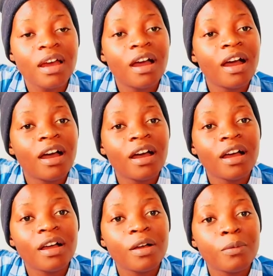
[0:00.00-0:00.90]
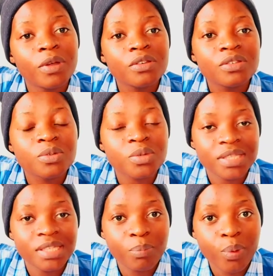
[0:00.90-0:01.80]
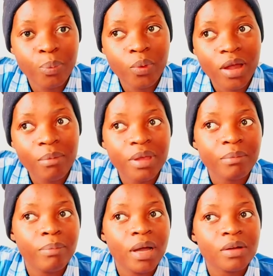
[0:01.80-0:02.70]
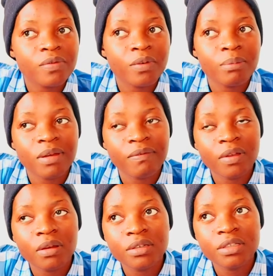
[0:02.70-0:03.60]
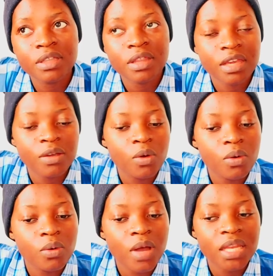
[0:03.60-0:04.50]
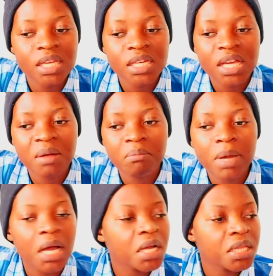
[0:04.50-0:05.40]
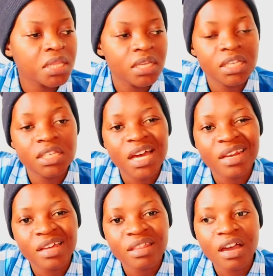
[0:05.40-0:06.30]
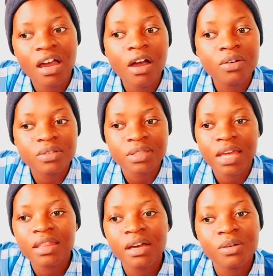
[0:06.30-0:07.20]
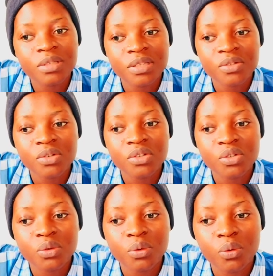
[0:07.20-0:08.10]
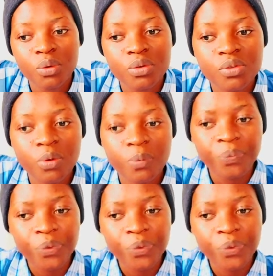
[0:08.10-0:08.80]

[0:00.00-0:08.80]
uh, we used to see people coming back from the field they go and then come back they need another house the other house is not good so